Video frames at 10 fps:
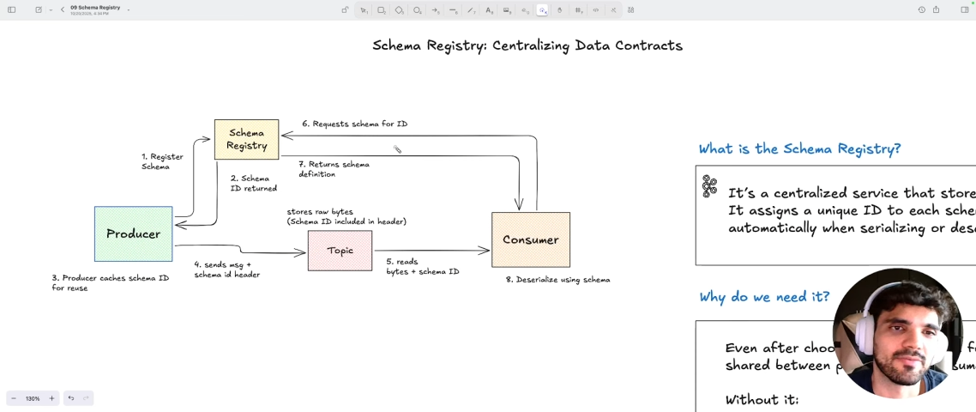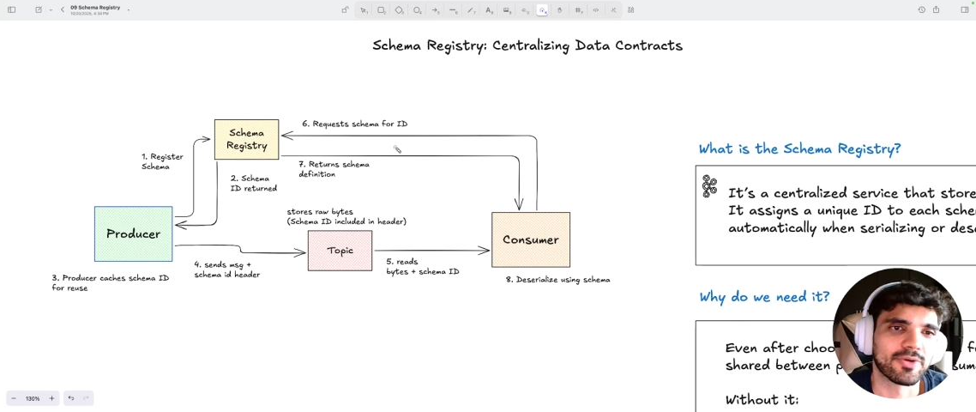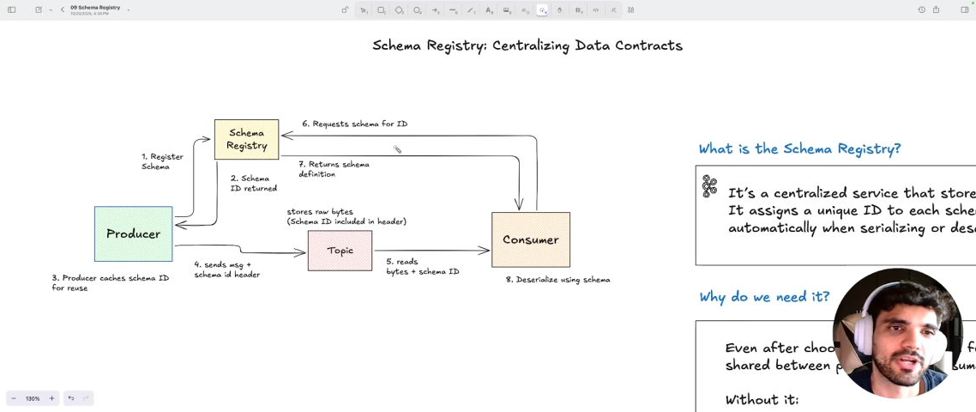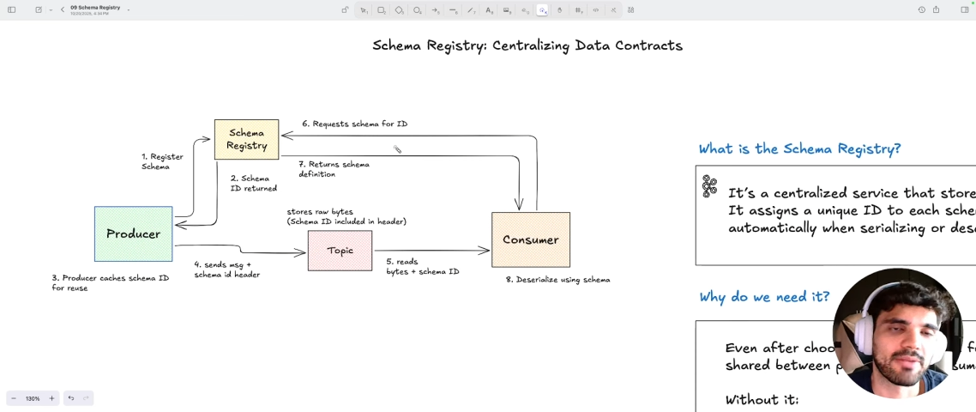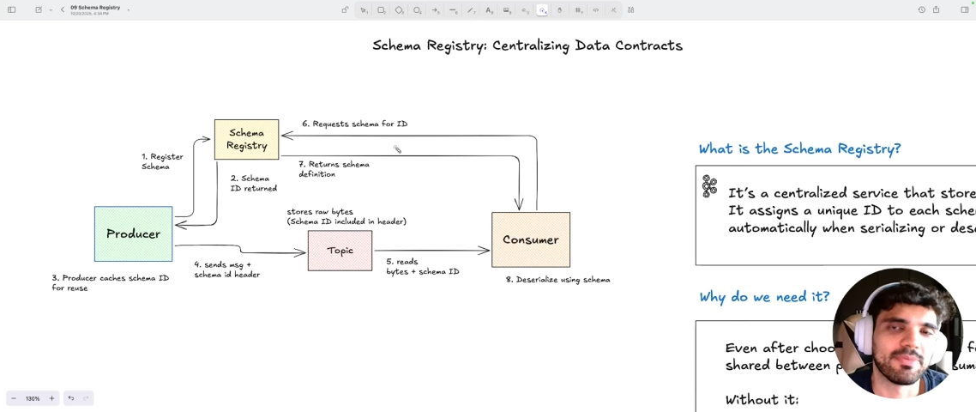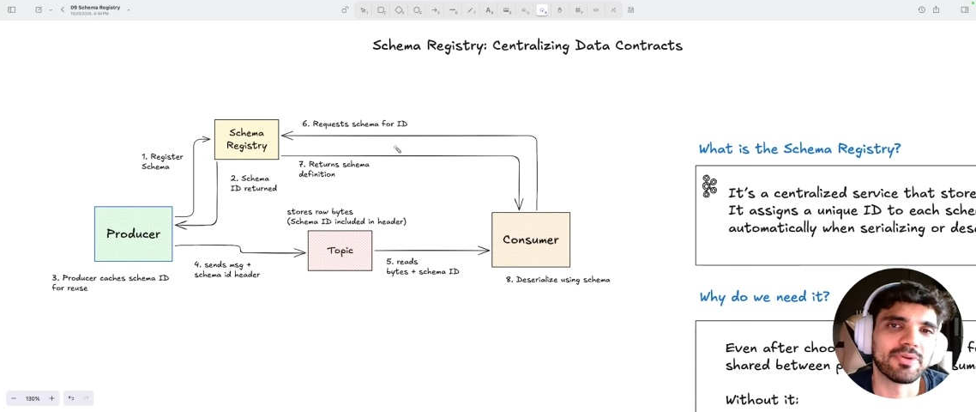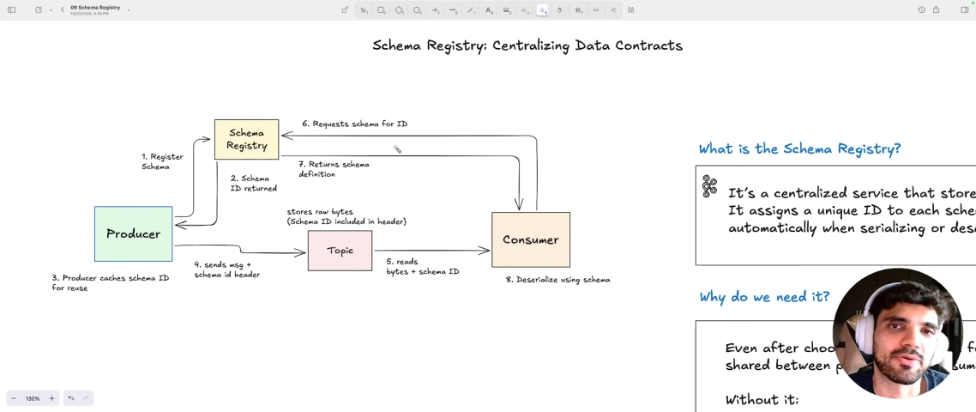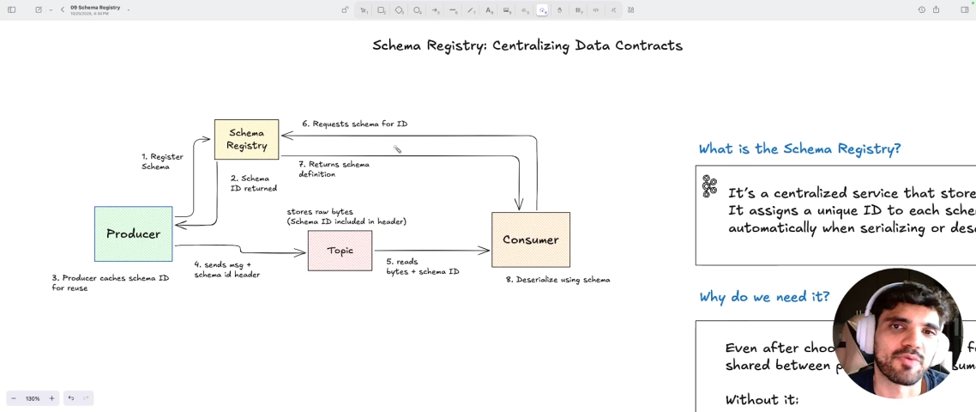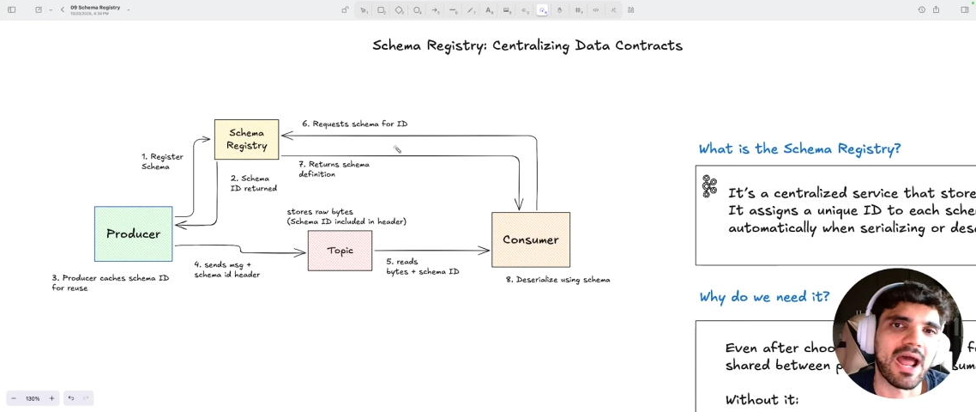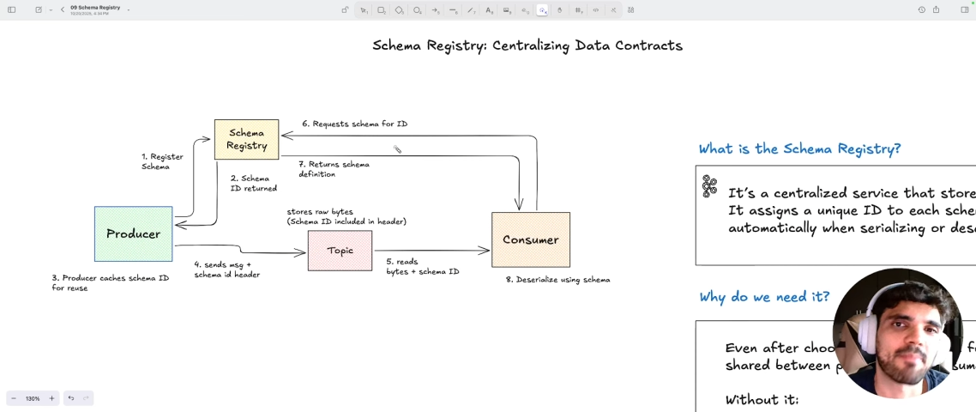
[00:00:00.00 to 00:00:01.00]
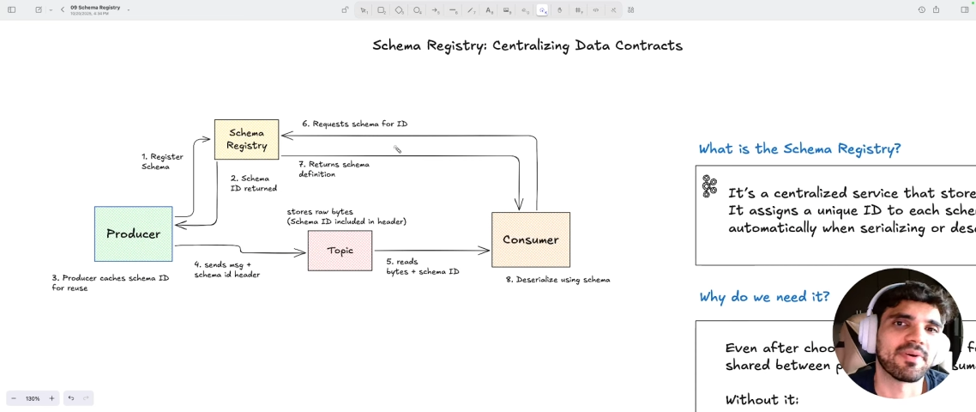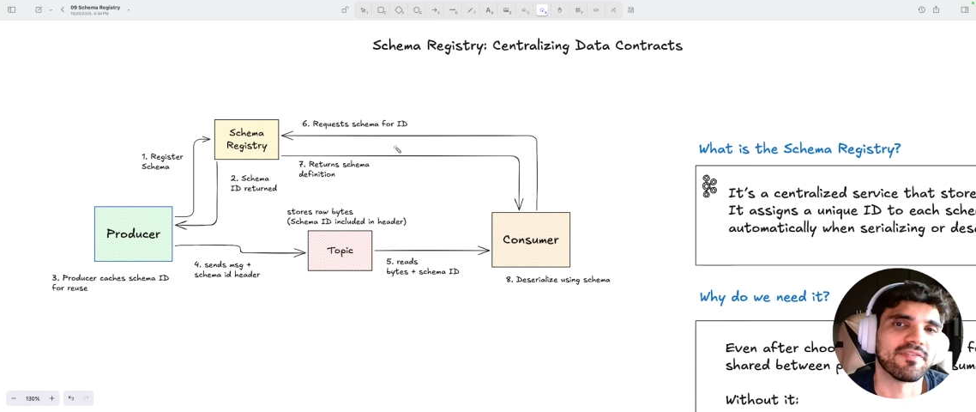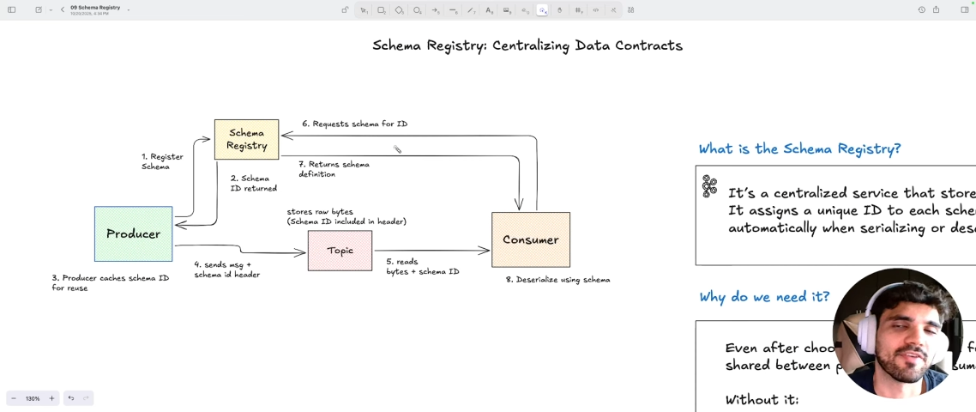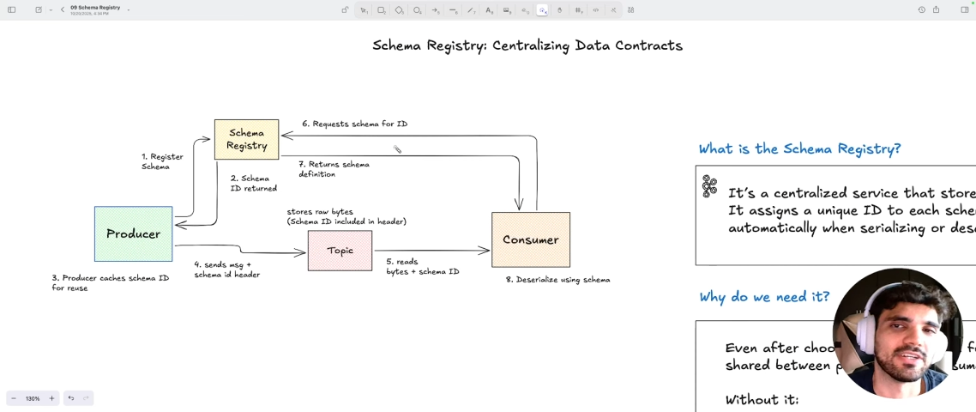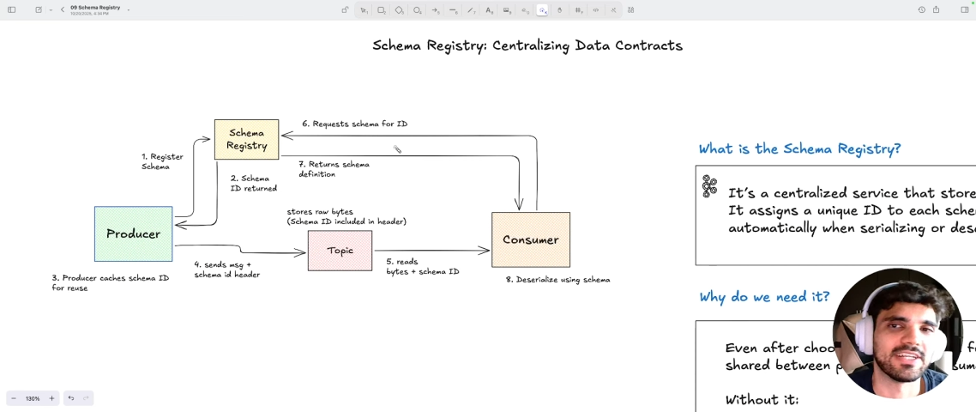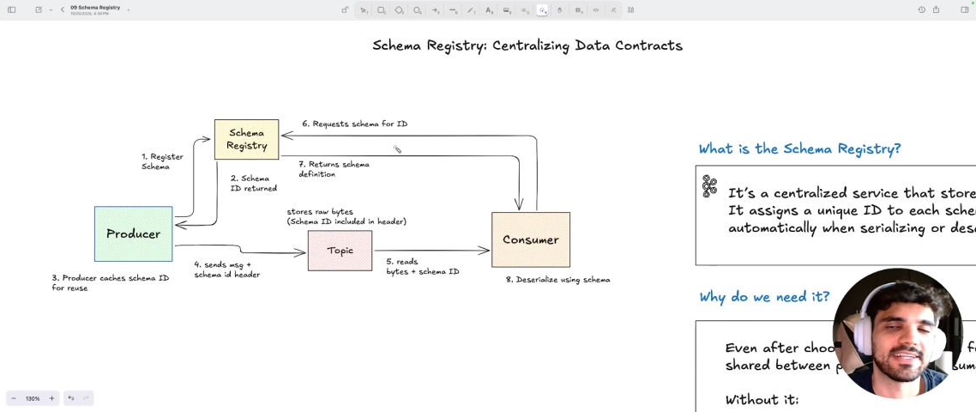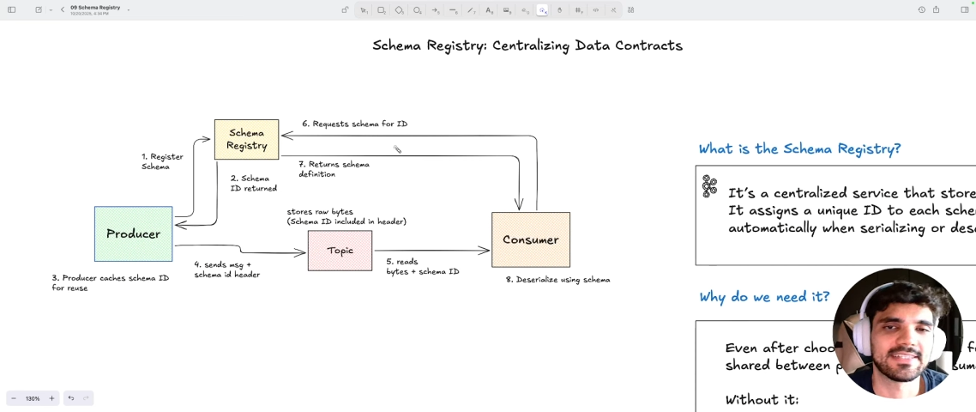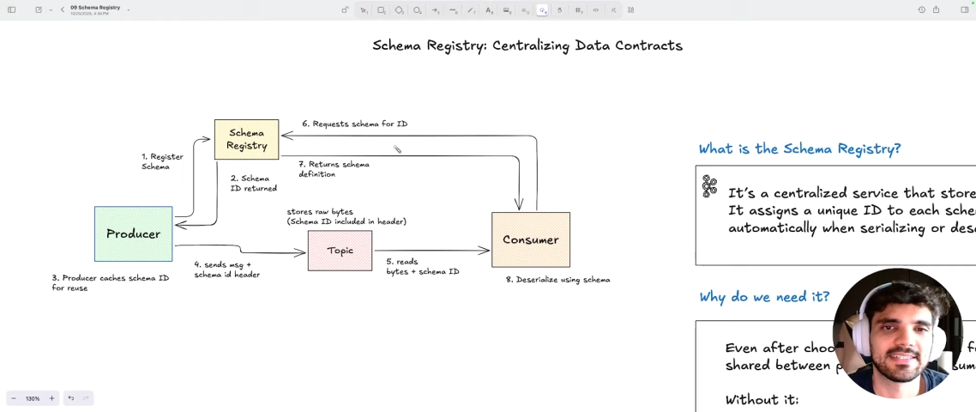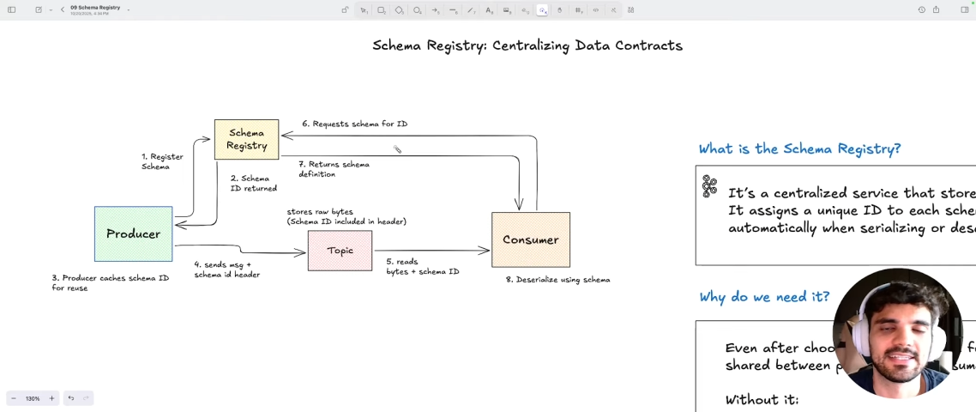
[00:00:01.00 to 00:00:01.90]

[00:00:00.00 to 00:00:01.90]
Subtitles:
we're going to build a wrapper for this.